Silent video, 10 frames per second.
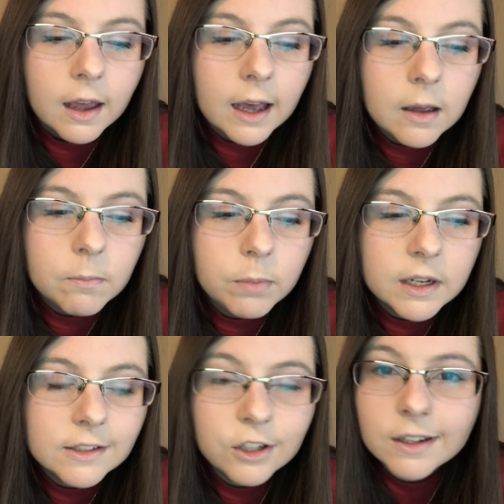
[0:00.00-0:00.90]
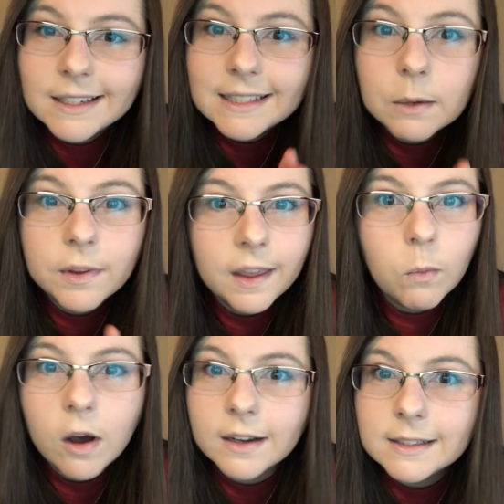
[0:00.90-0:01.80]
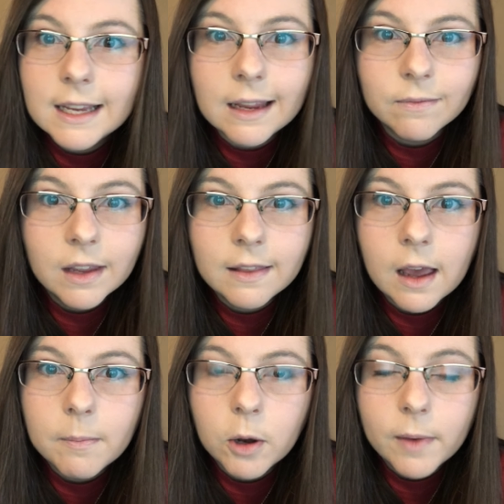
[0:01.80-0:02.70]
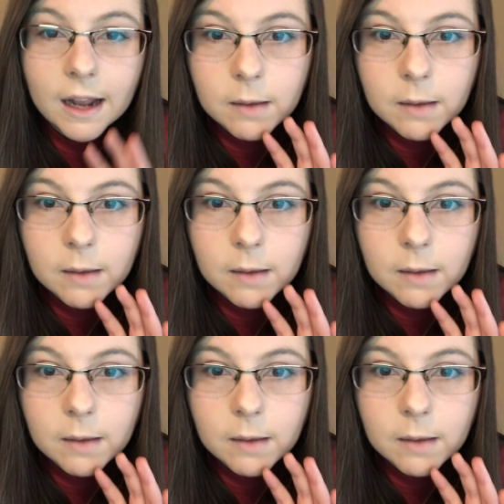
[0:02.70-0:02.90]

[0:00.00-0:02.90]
Um, because they're going to see what they want to see in that moment.